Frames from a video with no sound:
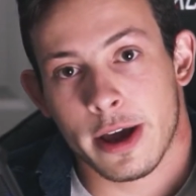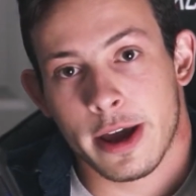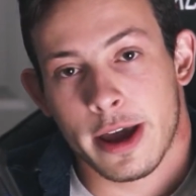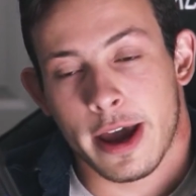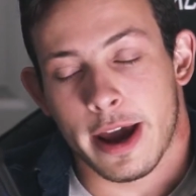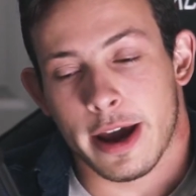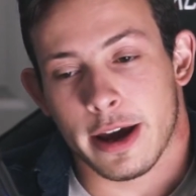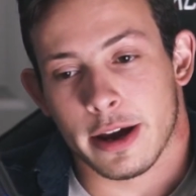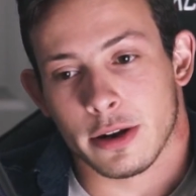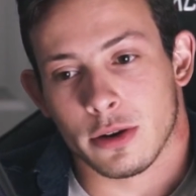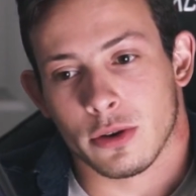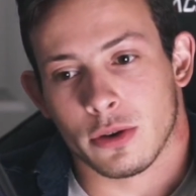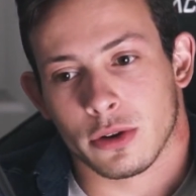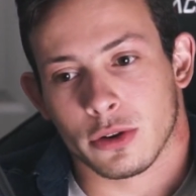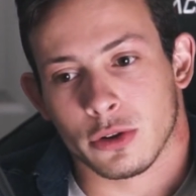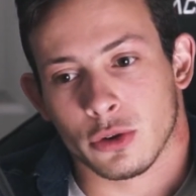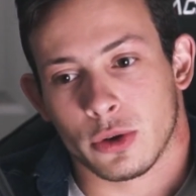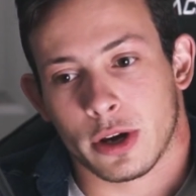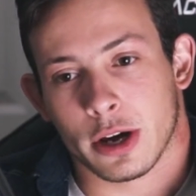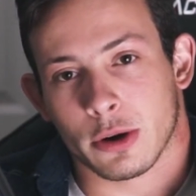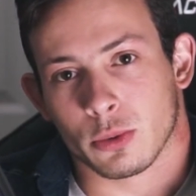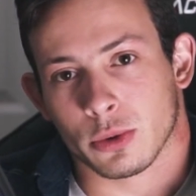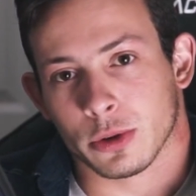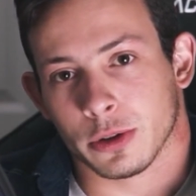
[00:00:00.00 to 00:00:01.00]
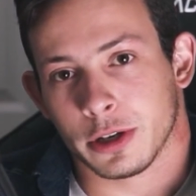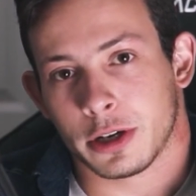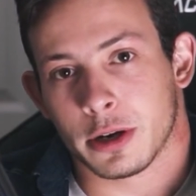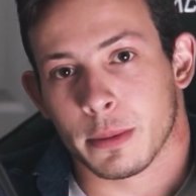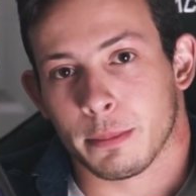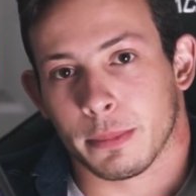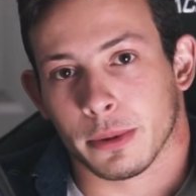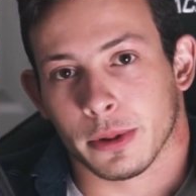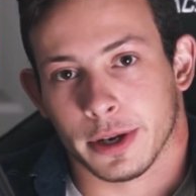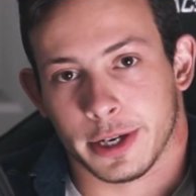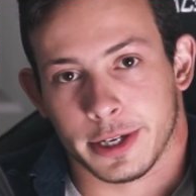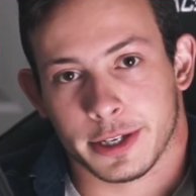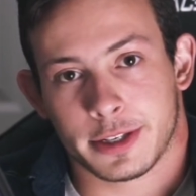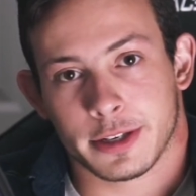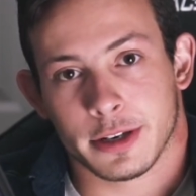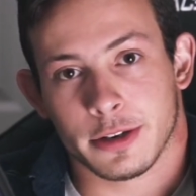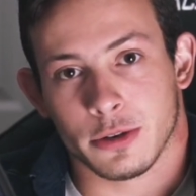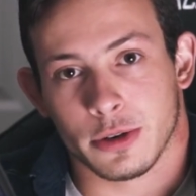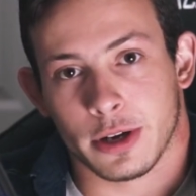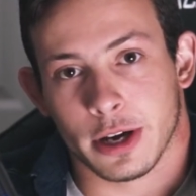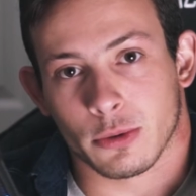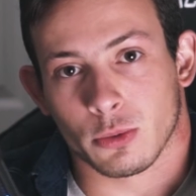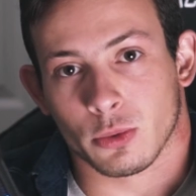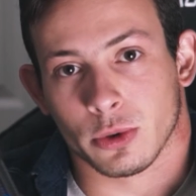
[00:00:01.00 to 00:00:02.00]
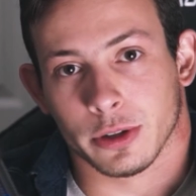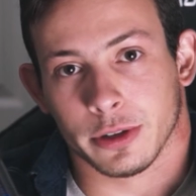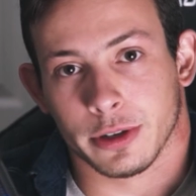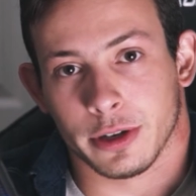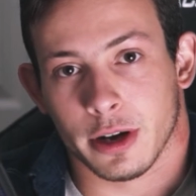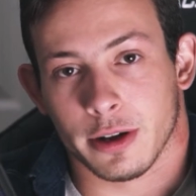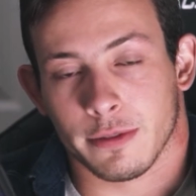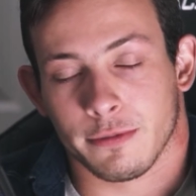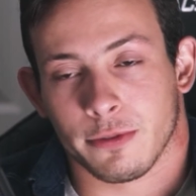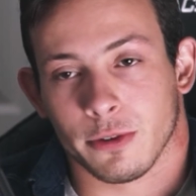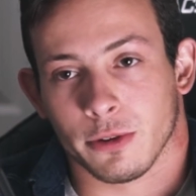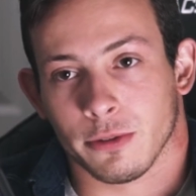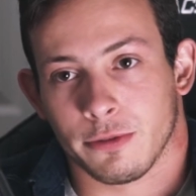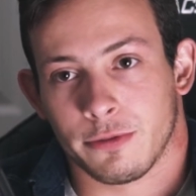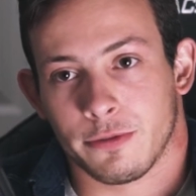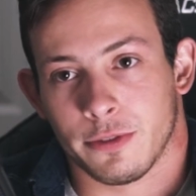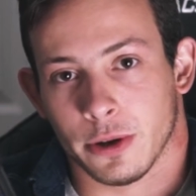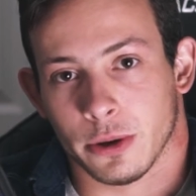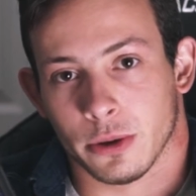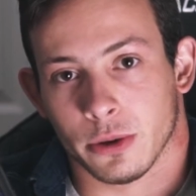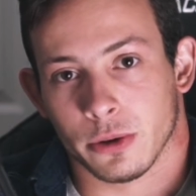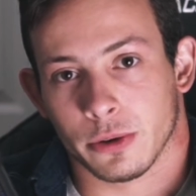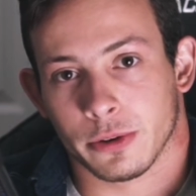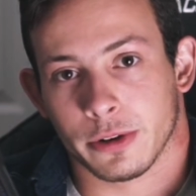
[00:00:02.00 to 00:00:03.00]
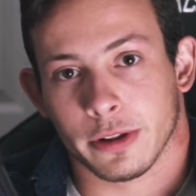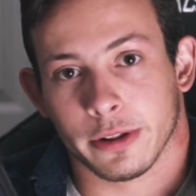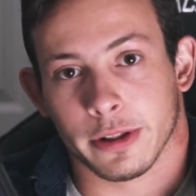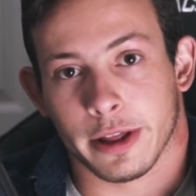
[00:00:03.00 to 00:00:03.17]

And you get really complacent, you get really unfulfilled.